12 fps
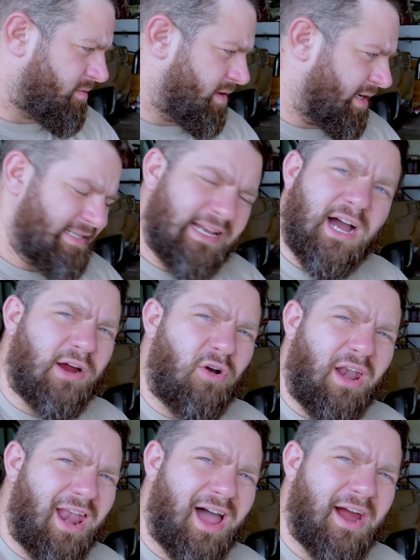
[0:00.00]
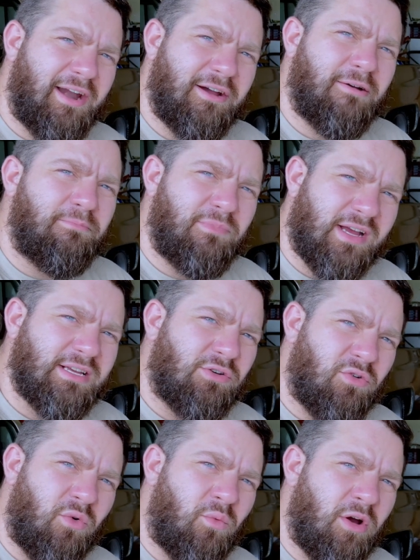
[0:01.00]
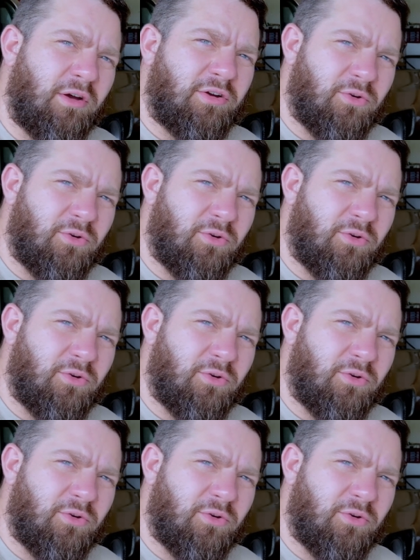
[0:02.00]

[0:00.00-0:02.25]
It's not gonna line up and not gonna work